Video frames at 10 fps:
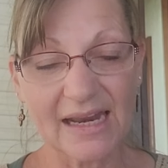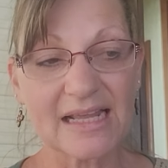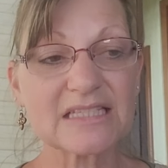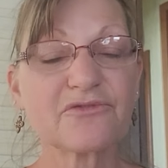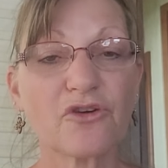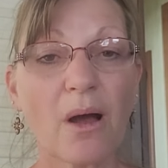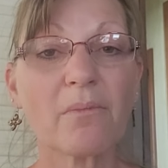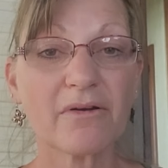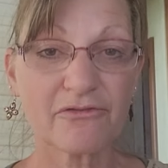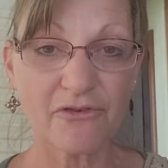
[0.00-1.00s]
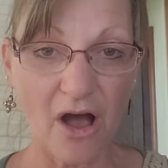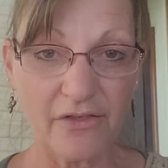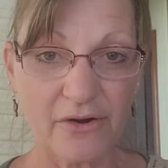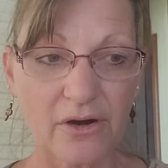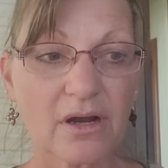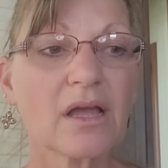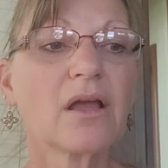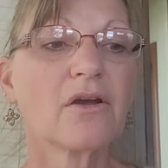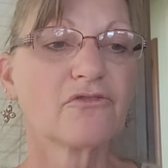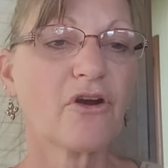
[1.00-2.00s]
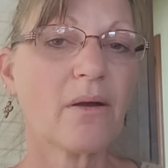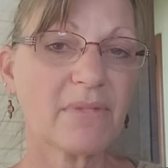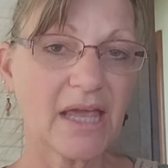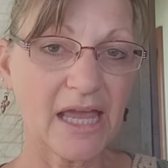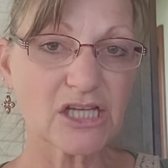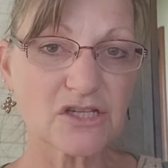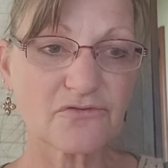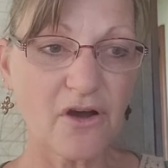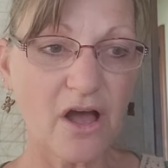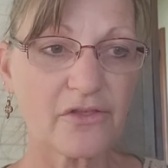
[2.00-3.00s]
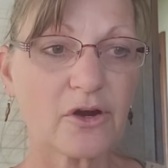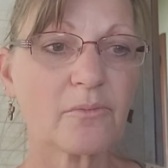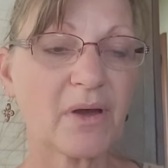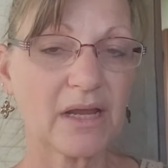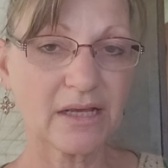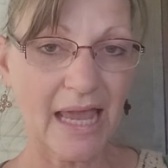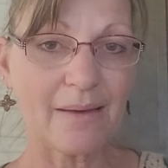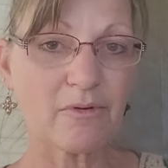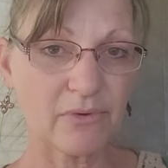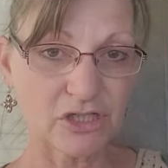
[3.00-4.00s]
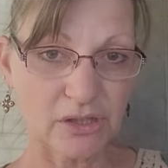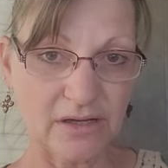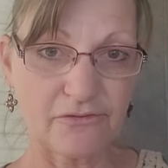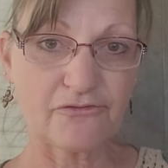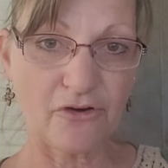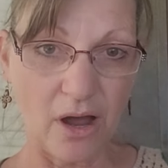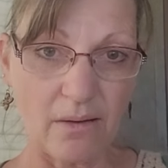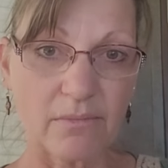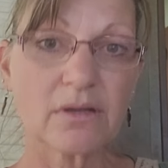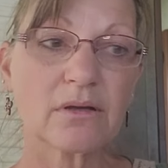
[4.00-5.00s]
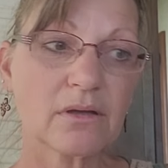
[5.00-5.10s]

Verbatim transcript: It is from father, from each father, but it came originally from